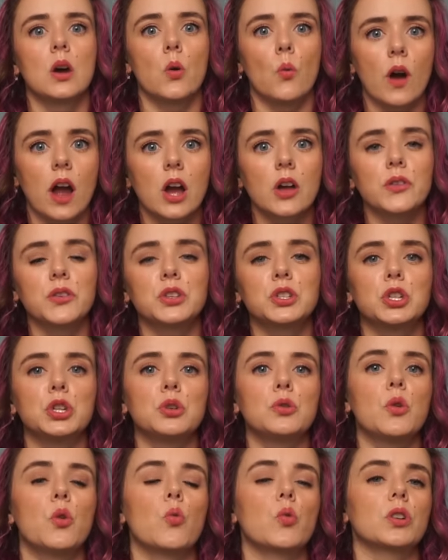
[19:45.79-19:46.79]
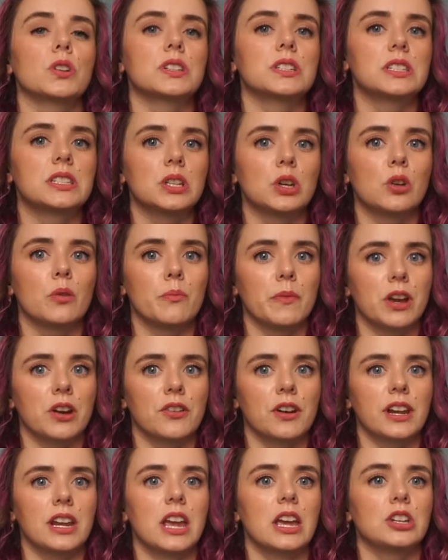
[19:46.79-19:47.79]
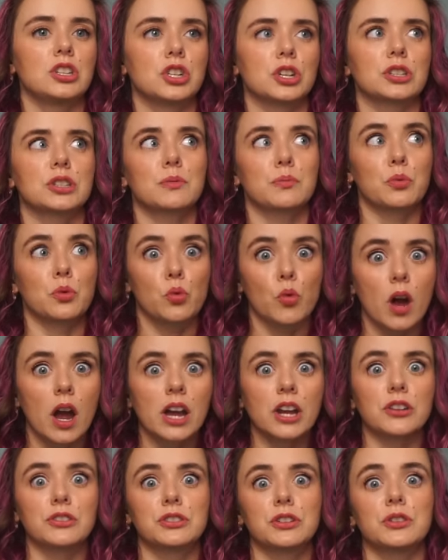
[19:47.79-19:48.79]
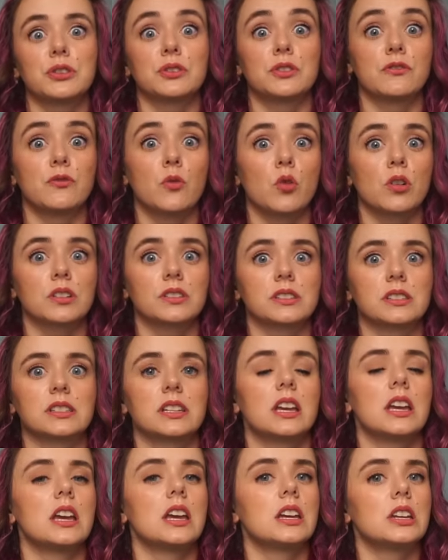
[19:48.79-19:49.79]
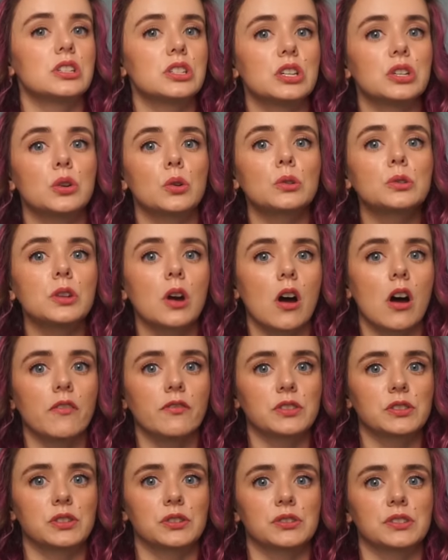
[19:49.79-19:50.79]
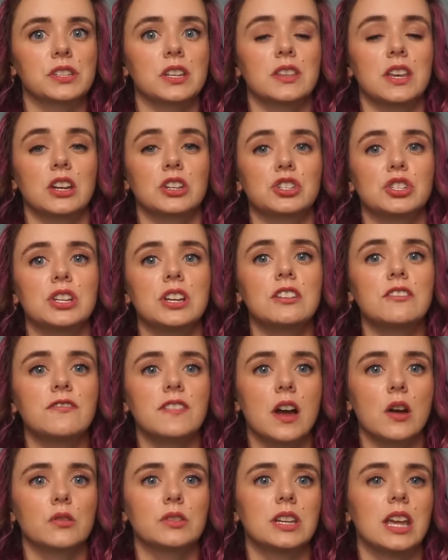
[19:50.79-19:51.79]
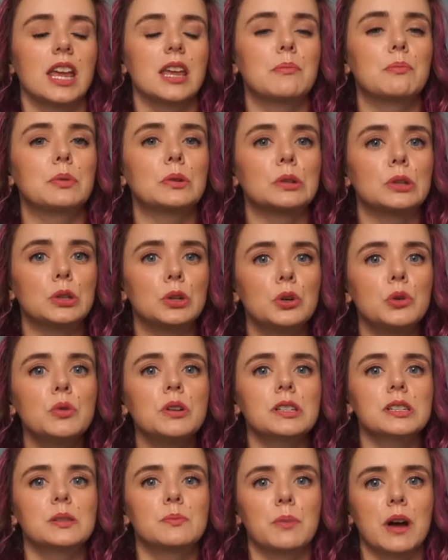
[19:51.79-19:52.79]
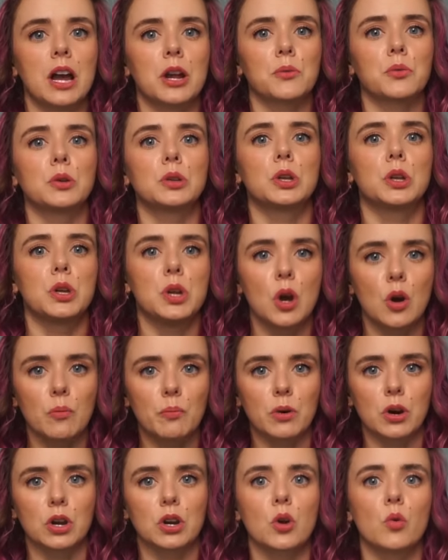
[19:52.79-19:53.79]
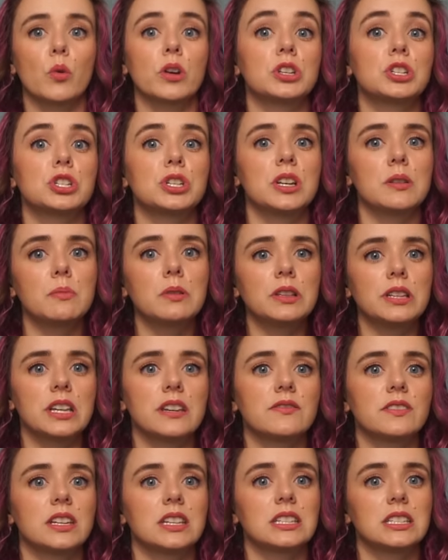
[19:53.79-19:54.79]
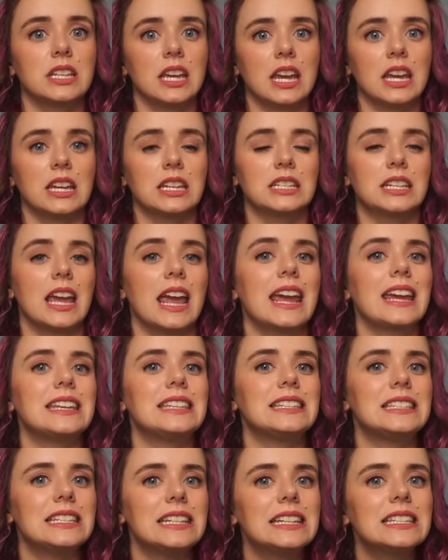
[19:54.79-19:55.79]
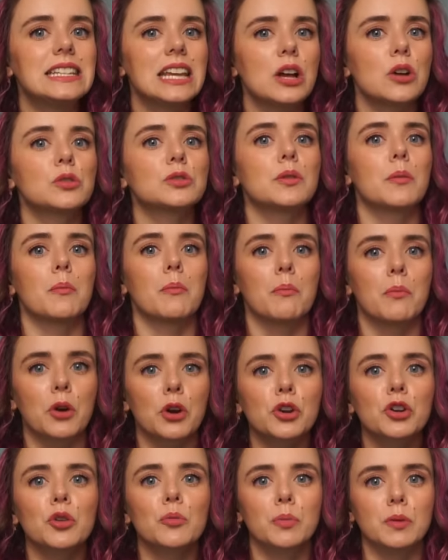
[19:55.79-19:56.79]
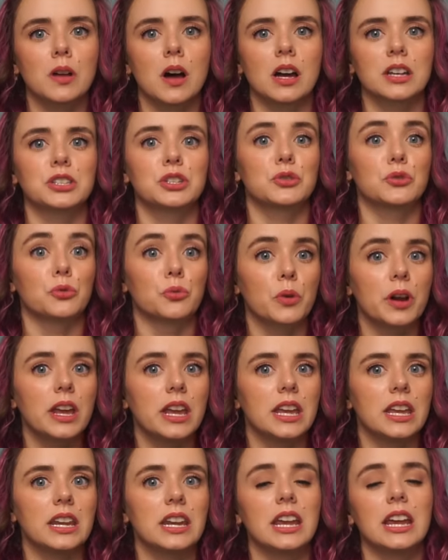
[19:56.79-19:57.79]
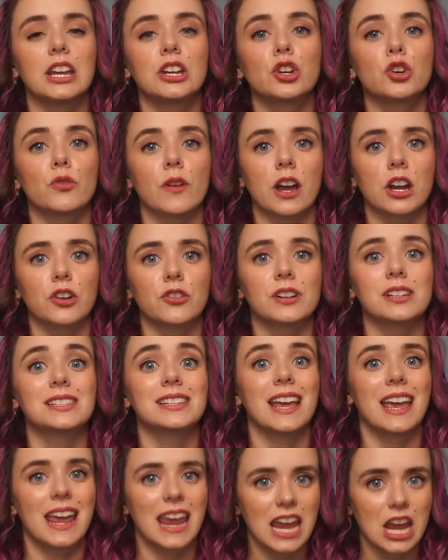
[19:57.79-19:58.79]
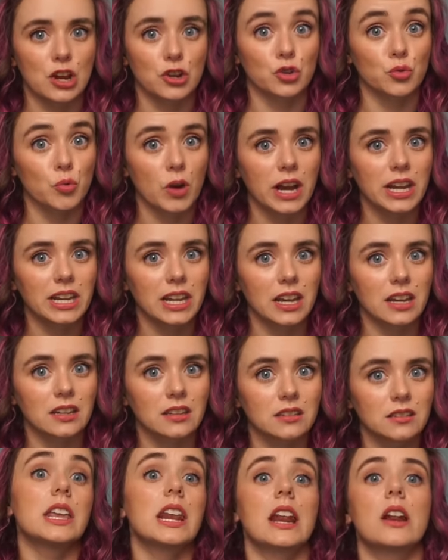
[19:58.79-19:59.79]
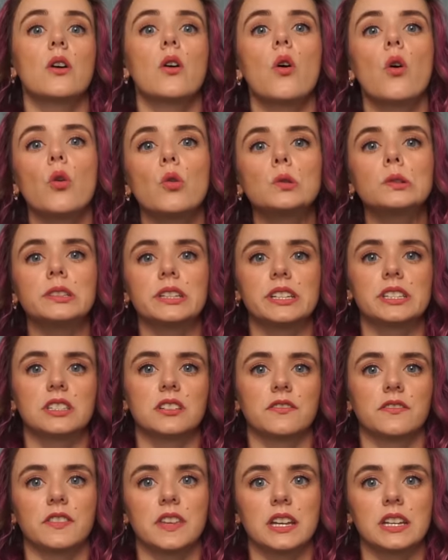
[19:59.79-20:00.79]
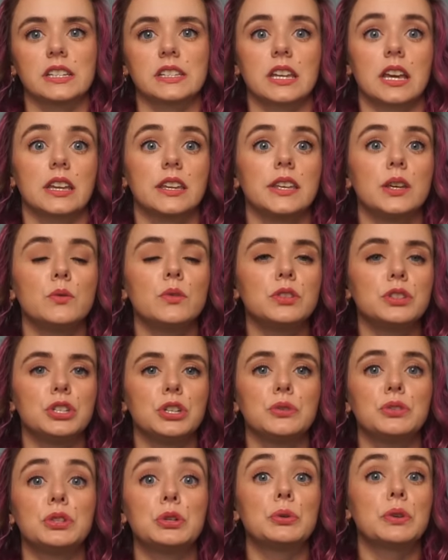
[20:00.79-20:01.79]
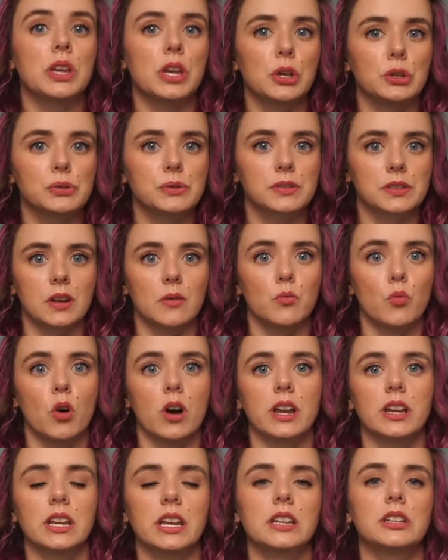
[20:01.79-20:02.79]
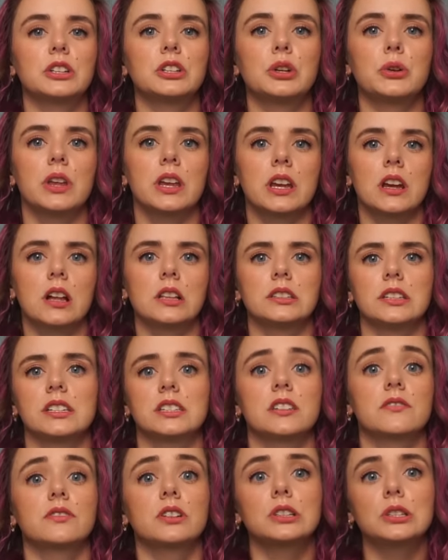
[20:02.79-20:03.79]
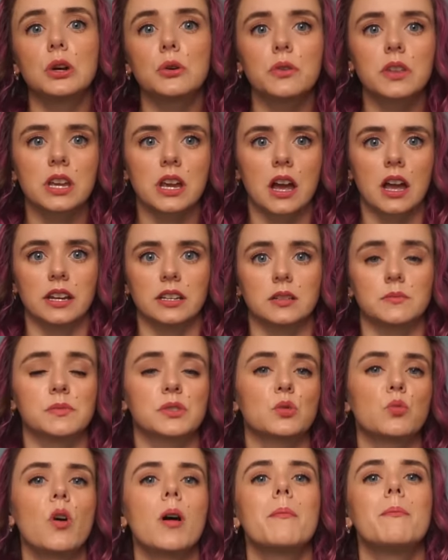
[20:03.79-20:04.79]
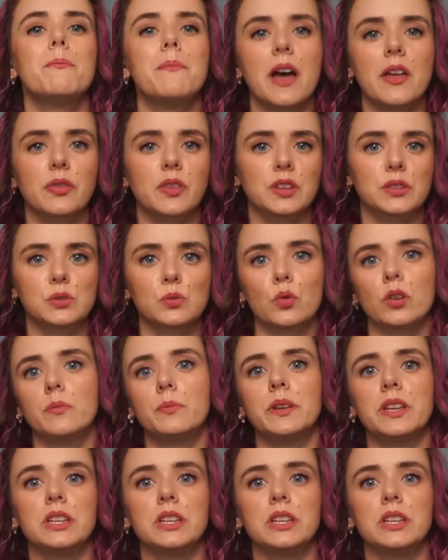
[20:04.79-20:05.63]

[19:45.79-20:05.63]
While the two were still married and just prior to the divorce, She told officers that she had found a blue spiral notebook, which she believed contained a detailed murder plot written in Gregory's handwriting. It had a whole list of things that he would do to kill someone, including a list of clothing items, what methods would be